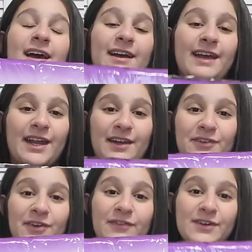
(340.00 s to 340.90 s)
Again,
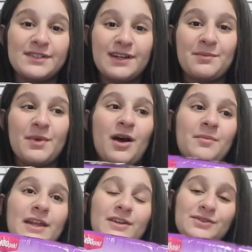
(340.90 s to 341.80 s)
if you're a first time
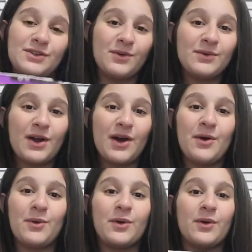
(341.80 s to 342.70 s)
mom and you don't
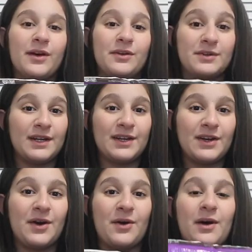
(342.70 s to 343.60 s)
know, or you
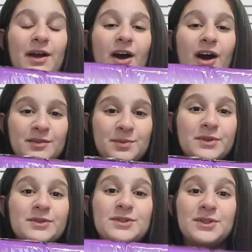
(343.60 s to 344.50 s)
didn't know,
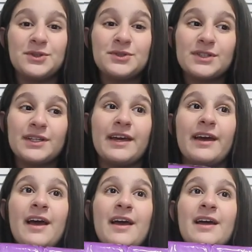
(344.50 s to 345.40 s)
hospitals
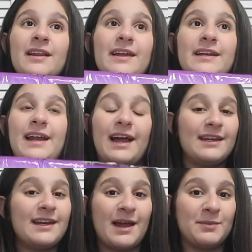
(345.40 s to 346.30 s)
usually, like
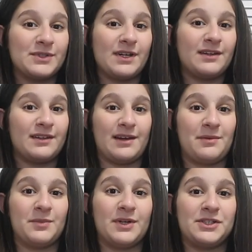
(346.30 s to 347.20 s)
99% of the
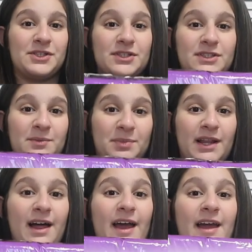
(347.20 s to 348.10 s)
time I'm pretty sure,
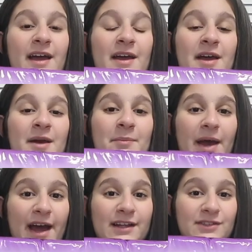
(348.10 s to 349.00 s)
supply
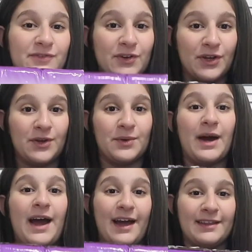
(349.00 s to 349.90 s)
pads for you
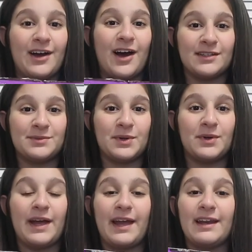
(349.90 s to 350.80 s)
at the
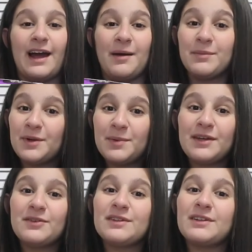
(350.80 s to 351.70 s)
hospital, and I'm gonna be
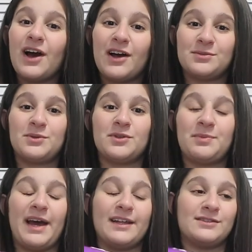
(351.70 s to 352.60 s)
using the
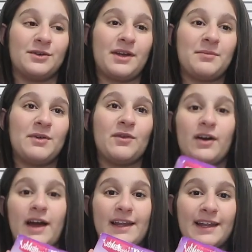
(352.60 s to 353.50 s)
hospital's pads. Don't get me
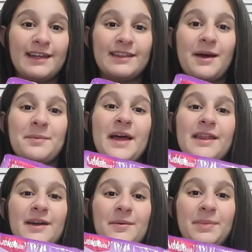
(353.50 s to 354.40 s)
wrong, I like them.
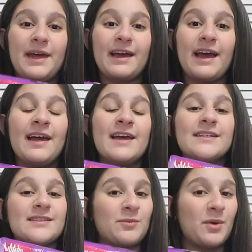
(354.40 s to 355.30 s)
They're big.
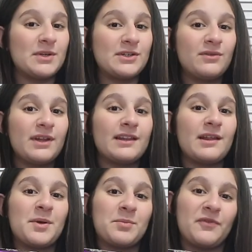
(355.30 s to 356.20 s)
Some women don't
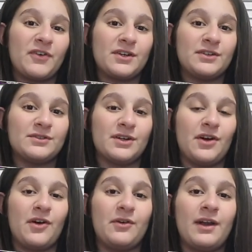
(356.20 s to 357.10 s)
like them and prefer to use
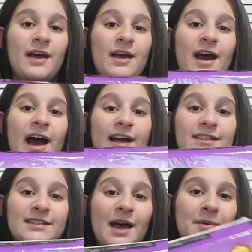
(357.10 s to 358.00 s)
their own. I
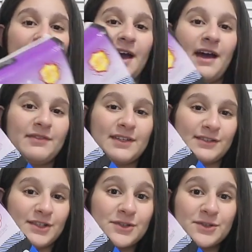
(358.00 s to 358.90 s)
just happen to have
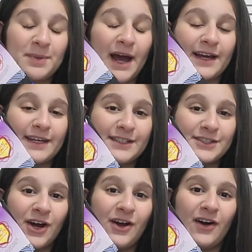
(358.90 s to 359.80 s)
this huge
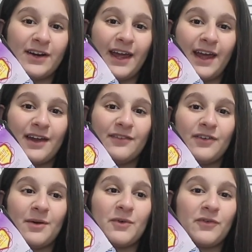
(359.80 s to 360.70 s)
package on
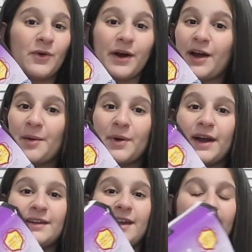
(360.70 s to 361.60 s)
hand from before I got
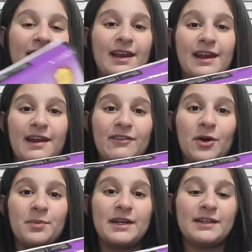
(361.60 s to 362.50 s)
pregnant, and I
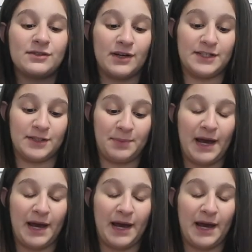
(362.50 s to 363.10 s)
never opened it, so I just